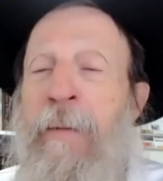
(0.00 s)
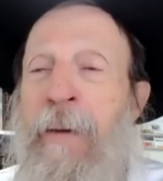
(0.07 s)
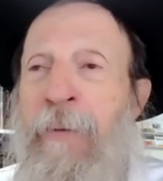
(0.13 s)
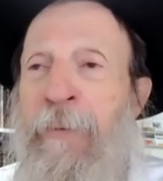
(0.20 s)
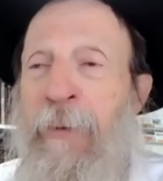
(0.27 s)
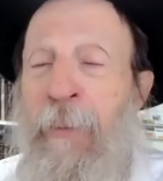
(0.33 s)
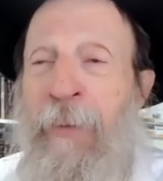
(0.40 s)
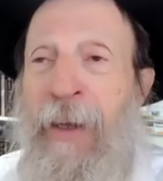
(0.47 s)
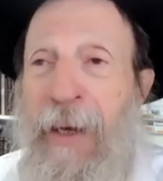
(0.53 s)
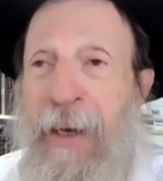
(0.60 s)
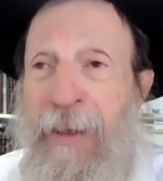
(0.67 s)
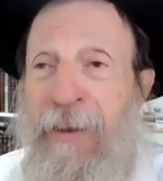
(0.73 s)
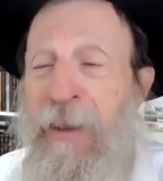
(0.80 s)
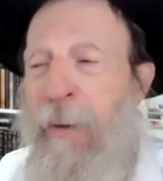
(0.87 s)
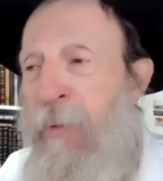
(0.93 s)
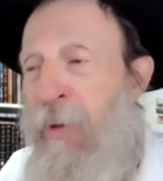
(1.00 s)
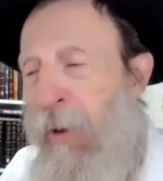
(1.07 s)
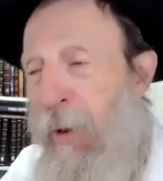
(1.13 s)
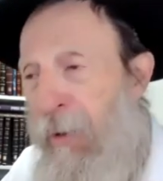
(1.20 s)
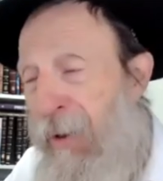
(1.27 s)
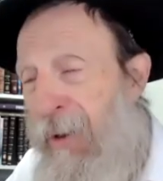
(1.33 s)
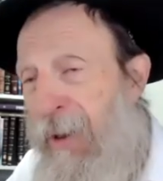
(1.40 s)
And from that comes
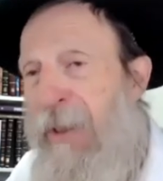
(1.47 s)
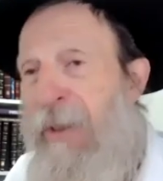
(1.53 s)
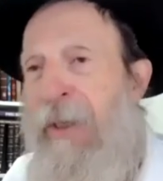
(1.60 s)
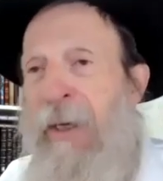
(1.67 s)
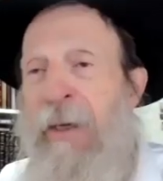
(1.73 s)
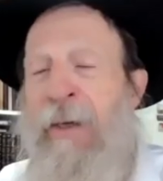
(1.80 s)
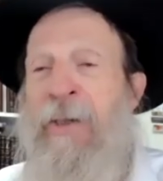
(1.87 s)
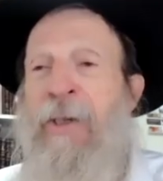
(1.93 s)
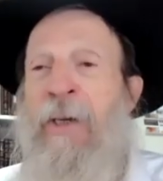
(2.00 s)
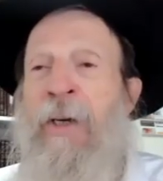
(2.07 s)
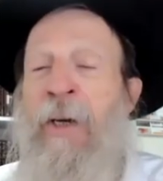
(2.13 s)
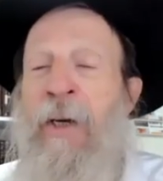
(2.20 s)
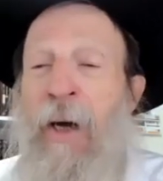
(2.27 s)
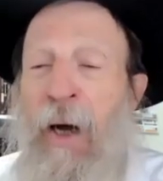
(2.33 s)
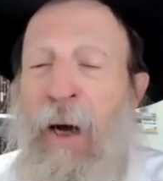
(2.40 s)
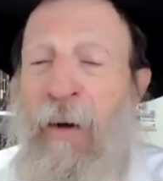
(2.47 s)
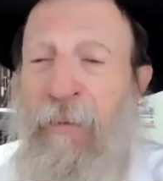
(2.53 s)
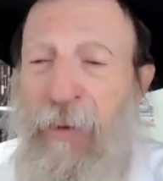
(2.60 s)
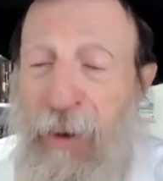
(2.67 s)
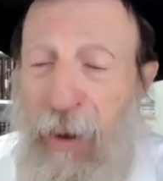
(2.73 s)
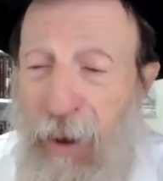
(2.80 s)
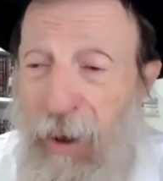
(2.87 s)
all the details of
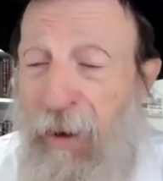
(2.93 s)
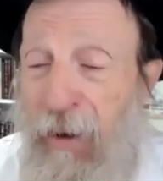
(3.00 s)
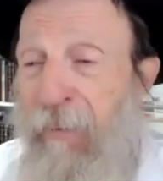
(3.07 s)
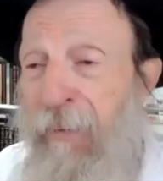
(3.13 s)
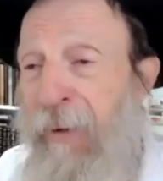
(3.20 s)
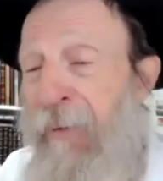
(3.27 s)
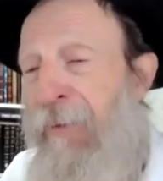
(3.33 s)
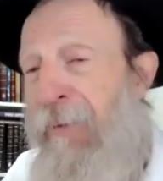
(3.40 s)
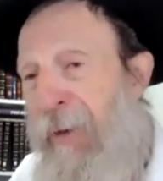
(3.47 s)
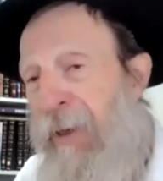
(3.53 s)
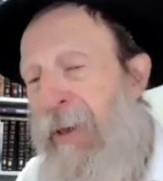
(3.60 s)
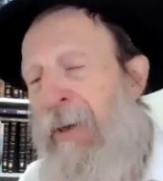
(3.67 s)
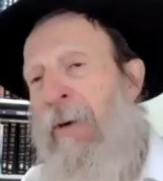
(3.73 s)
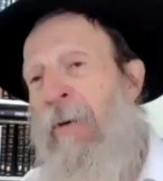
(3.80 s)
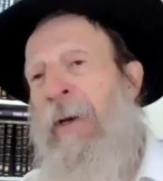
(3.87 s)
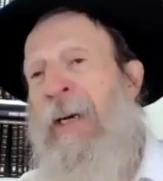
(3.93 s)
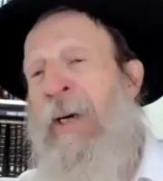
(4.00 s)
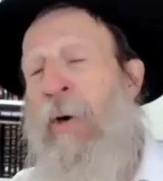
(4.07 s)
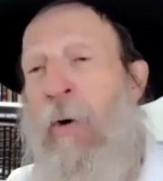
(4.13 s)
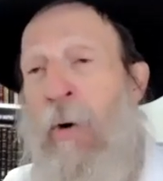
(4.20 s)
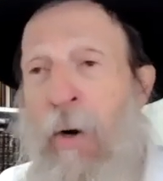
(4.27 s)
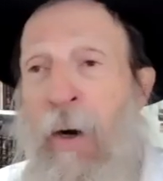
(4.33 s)
love and fear and
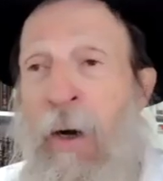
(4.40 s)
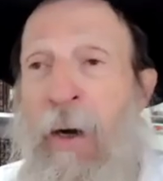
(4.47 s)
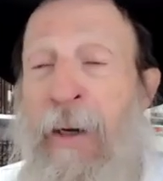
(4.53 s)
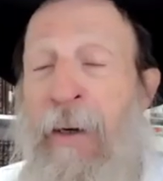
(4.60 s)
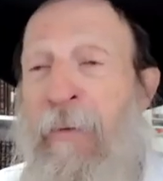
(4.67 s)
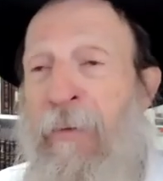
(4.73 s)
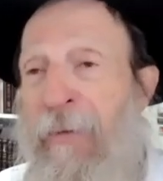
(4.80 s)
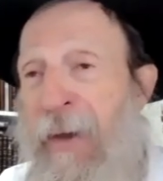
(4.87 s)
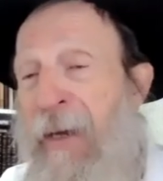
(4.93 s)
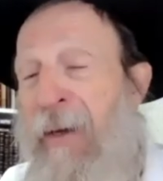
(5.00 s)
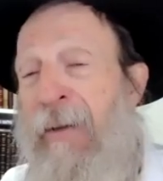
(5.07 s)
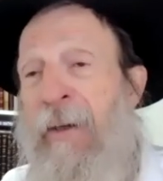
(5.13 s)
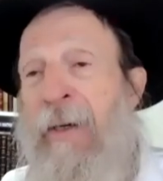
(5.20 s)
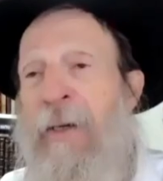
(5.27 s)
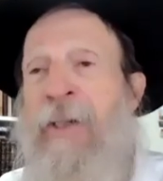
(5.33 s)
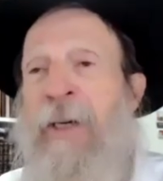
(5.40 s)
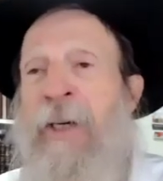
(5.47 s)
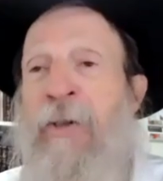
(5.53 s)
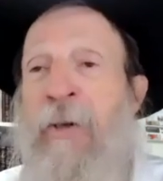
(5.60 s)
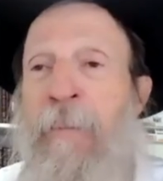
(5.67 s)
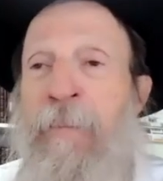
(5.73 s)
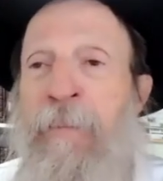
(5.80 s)
awe and faith and
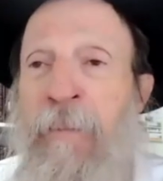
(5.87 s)
etc.